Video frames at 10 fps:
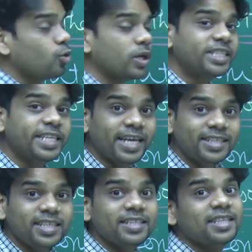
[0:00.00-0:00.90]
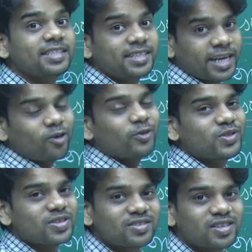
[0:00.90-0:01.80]
you are changing the state of the
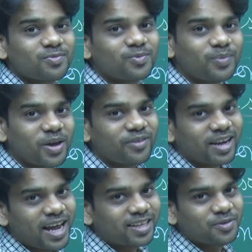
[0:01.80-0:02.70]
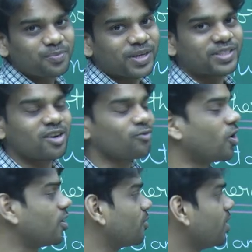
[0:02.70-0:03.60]
system by varying the pressure and
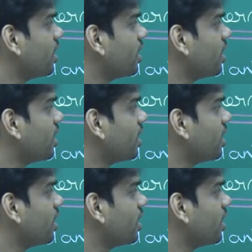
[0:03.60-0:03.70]
volume.